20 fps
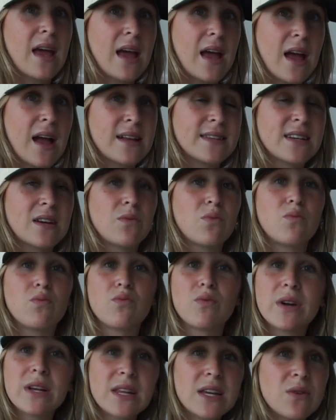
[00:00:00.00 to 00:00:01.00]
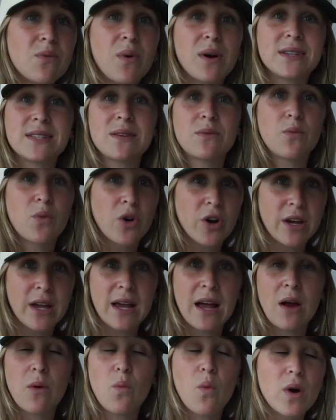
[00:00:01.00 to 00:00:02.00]
And I really wasn't
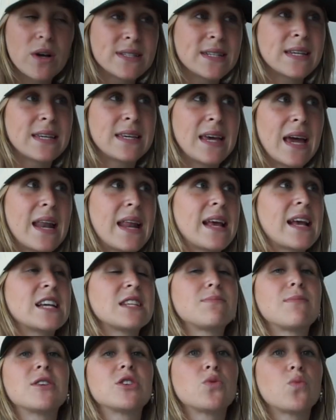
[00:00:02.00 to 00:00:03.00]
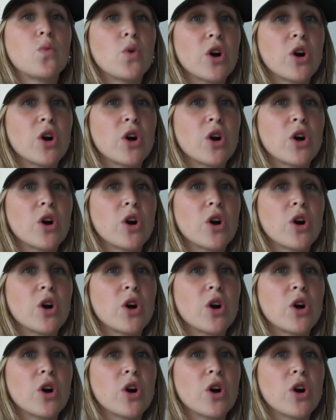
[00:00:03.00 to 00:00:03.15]
working. I wasn't getting as much